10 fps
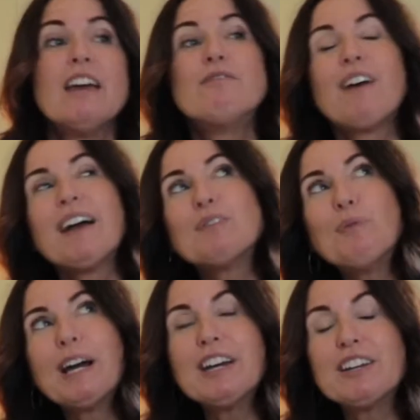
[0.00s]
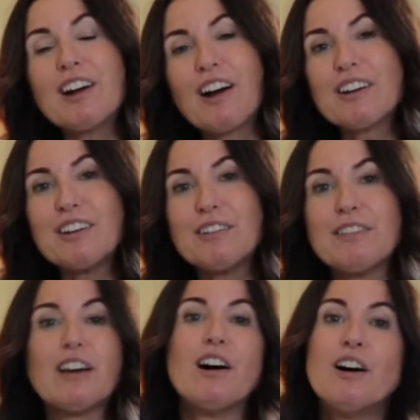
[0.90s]
In fact, one could argue
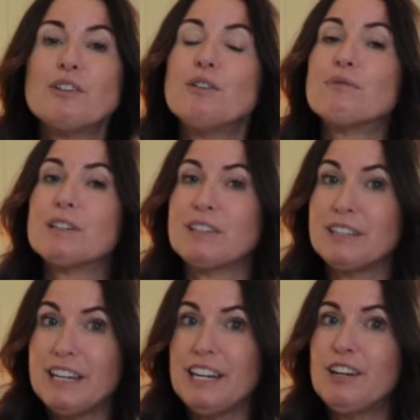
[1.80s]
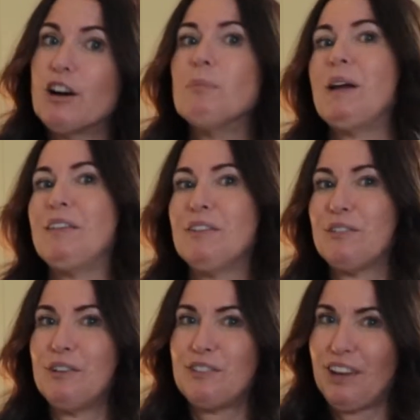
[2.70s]
that all you really need are bathing
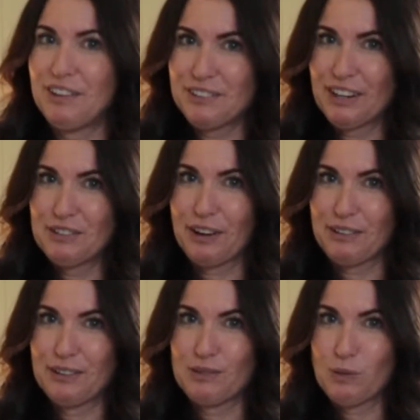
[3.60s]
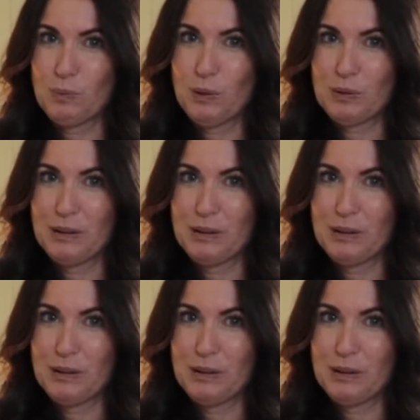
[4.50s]
suits and sundresses for Puerto